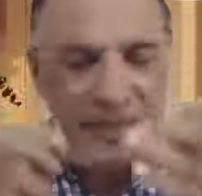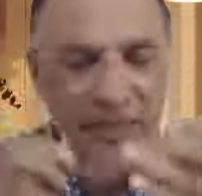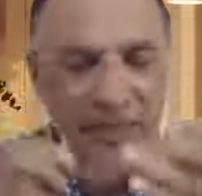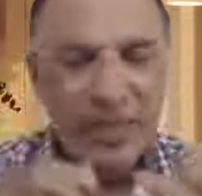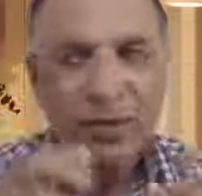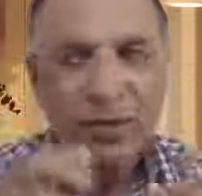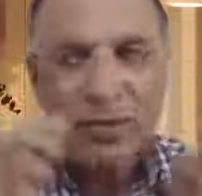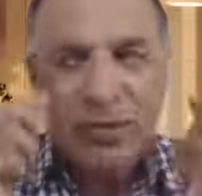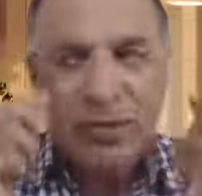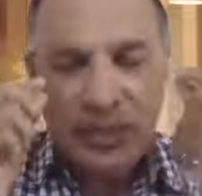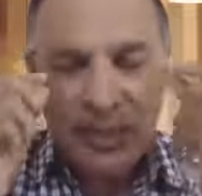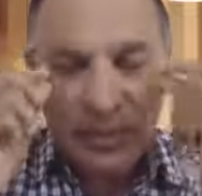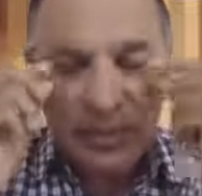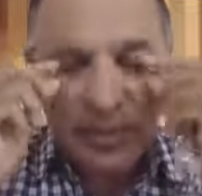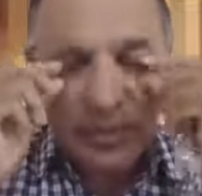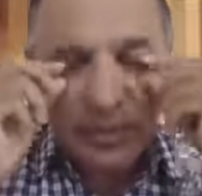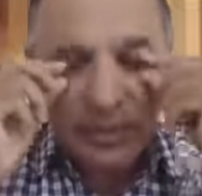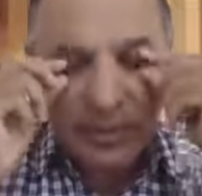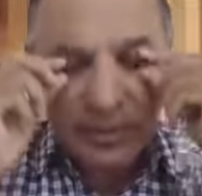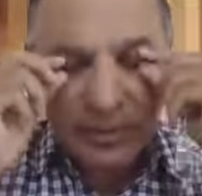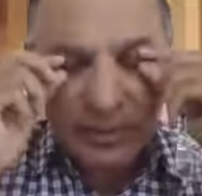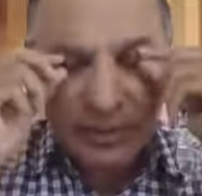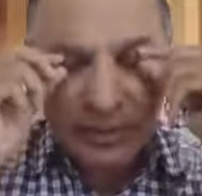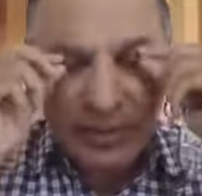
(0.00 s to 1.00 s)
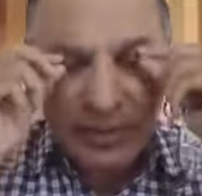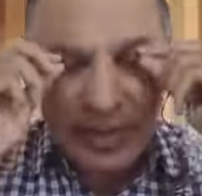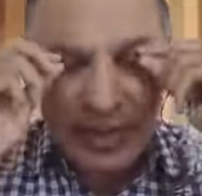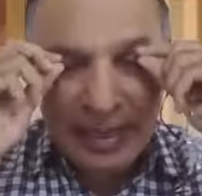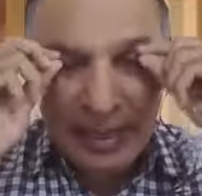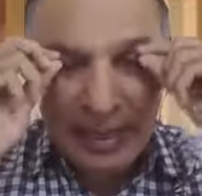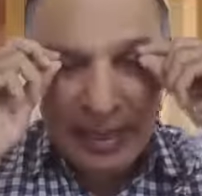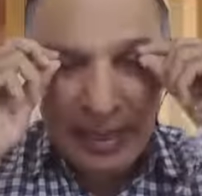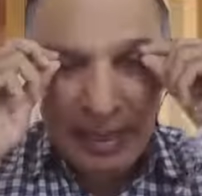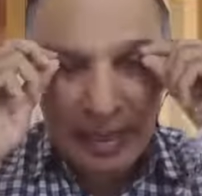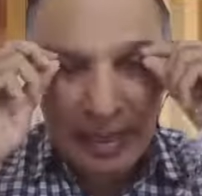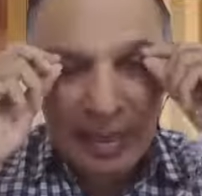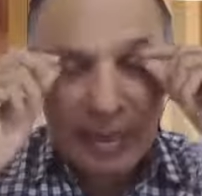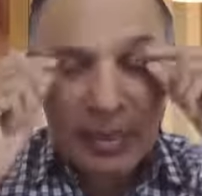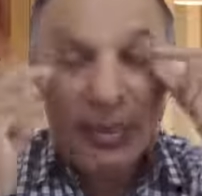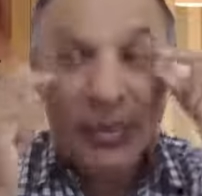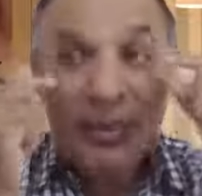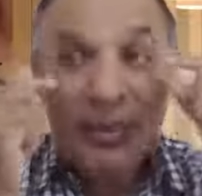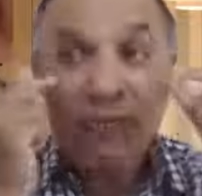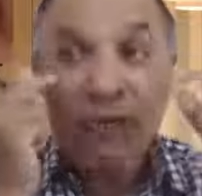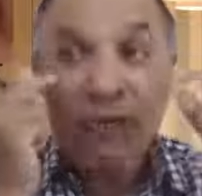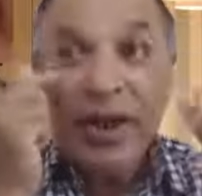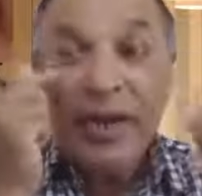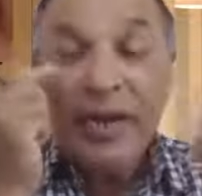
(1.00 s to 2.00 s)
Can you see the sclera?
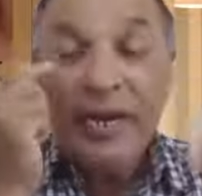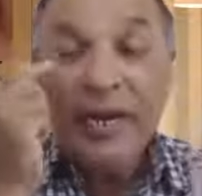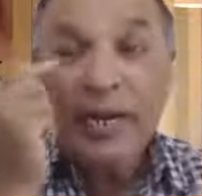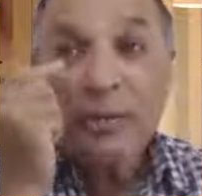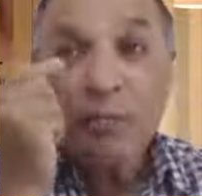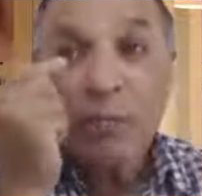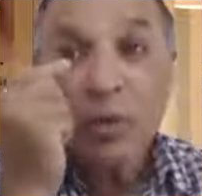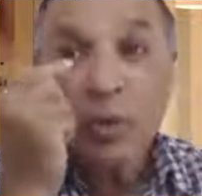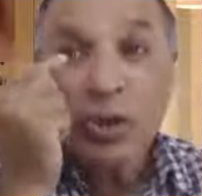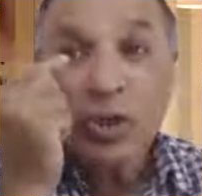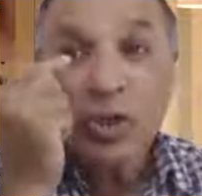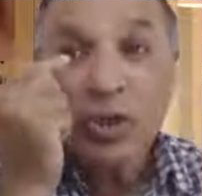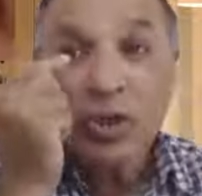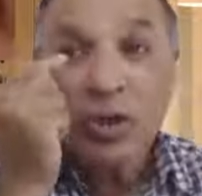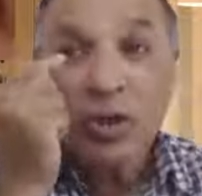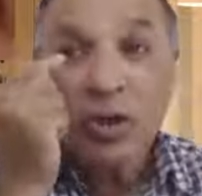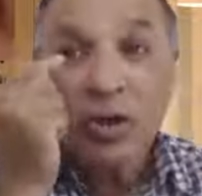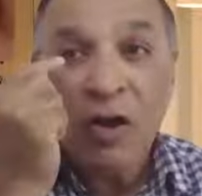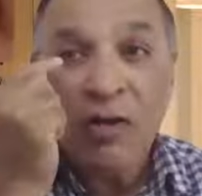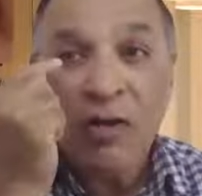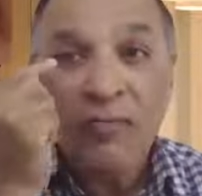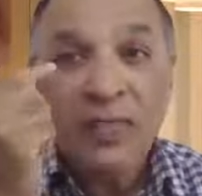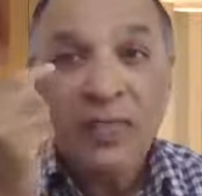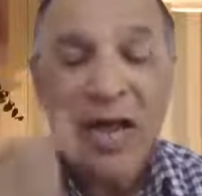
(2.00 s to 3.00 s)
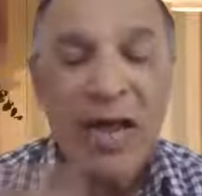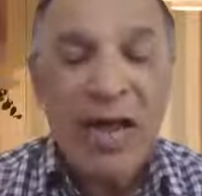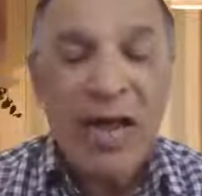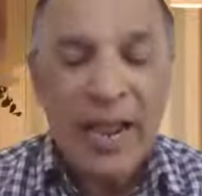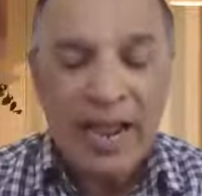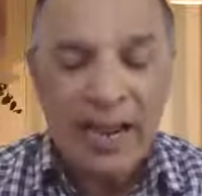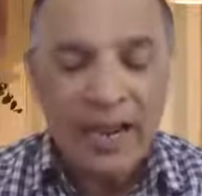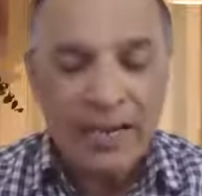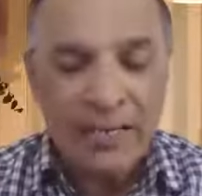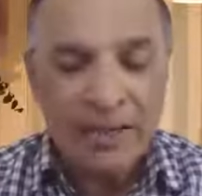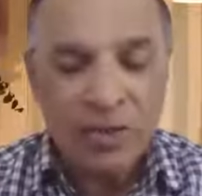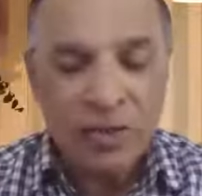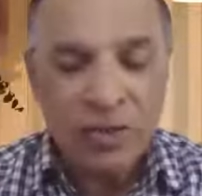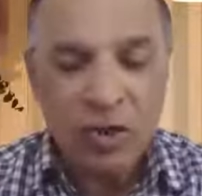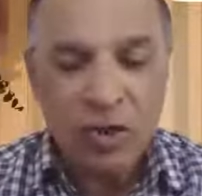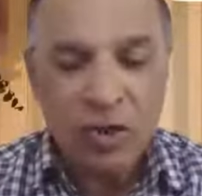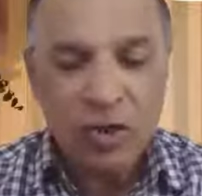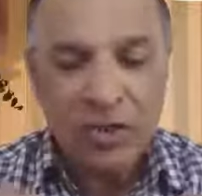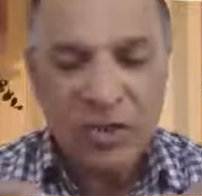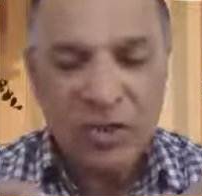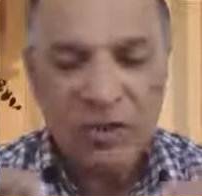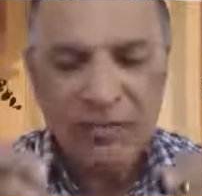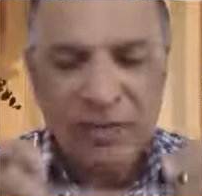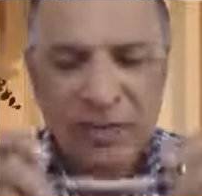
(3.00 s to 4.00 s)
The white portion of the eye. The
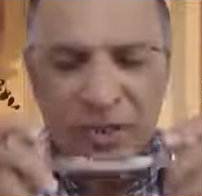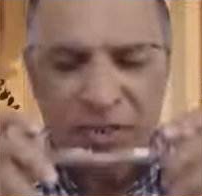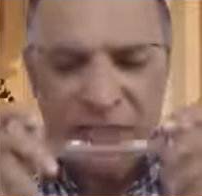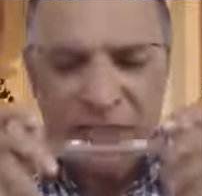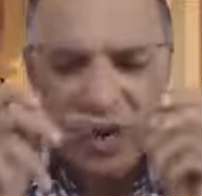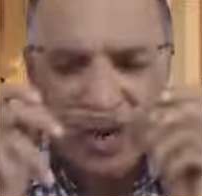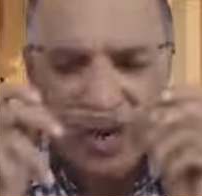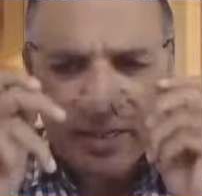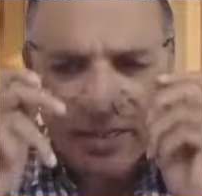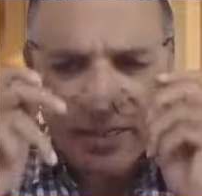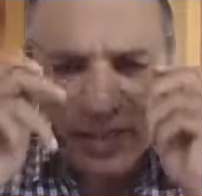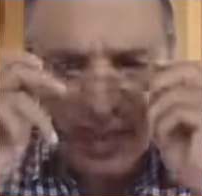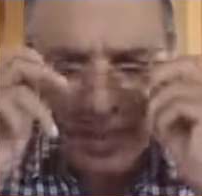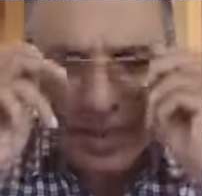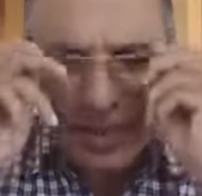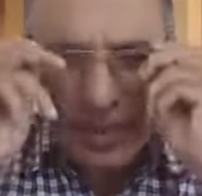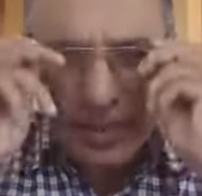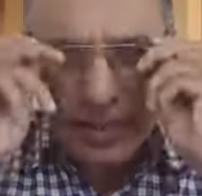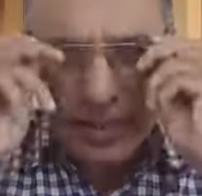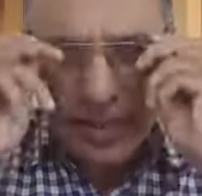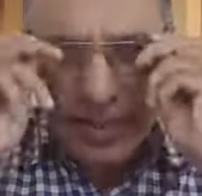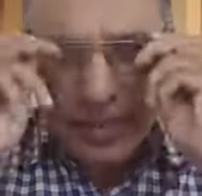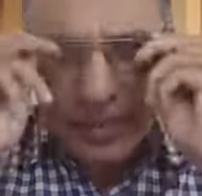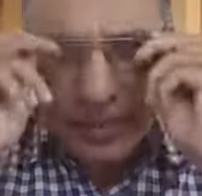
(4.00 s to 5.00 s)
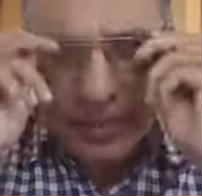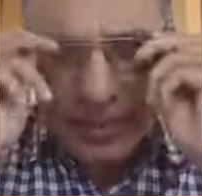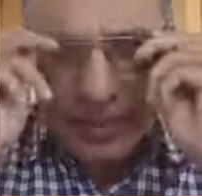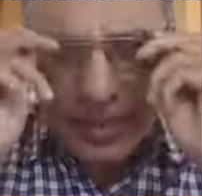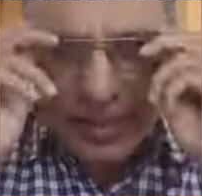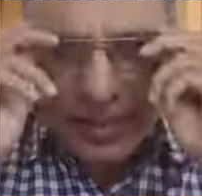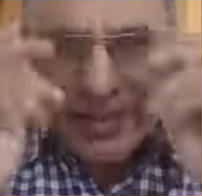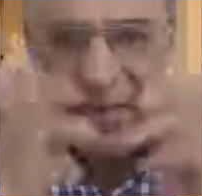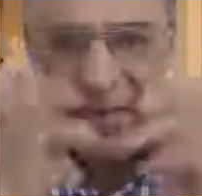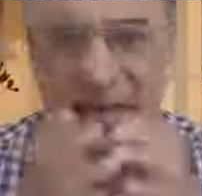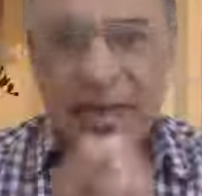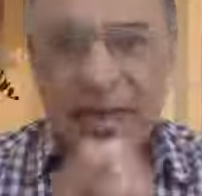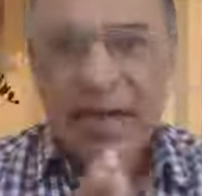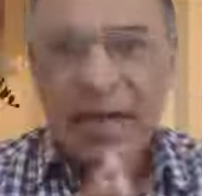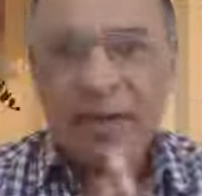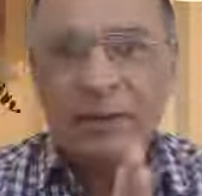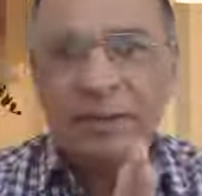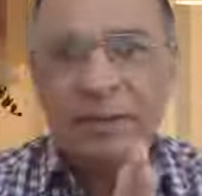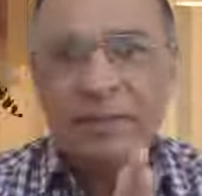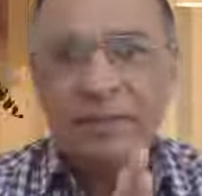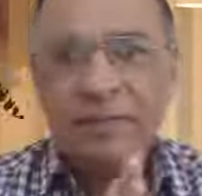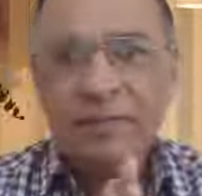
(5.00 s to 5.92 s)
doctor will check the sclera.